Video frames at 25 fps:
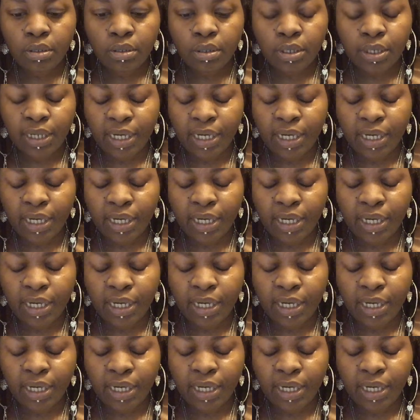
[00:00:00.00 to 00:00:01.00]
Cut the
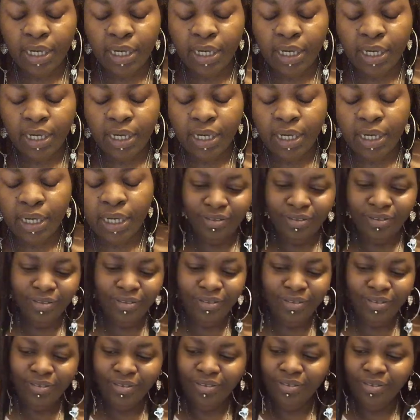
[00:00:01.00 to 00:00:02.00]
shit.
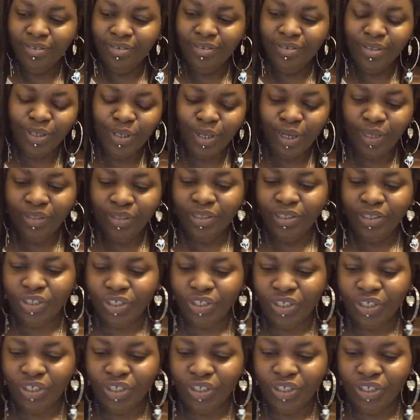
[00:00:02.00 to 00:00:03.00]
Cut the
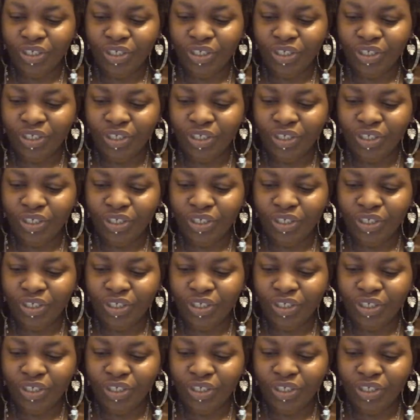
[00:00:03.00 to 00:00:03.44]
shit. And when